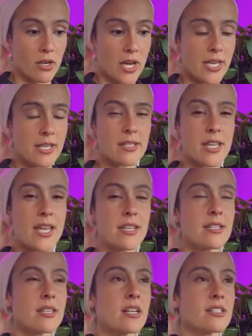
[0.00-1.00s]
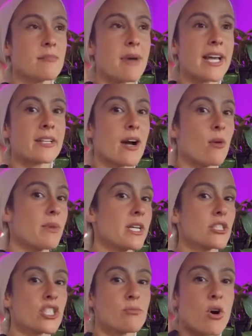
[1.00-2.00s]
And it, and it doesn't matter how
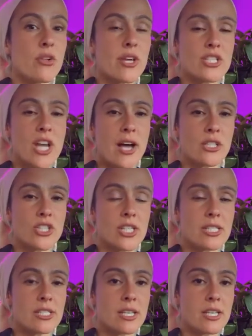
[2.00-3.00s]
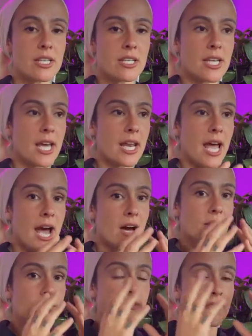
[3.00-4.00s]
big or small that challenge is. Get
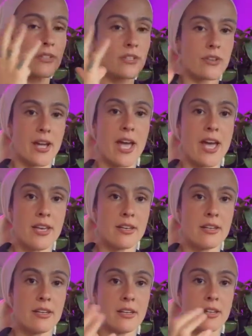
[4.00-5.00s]
out of your head.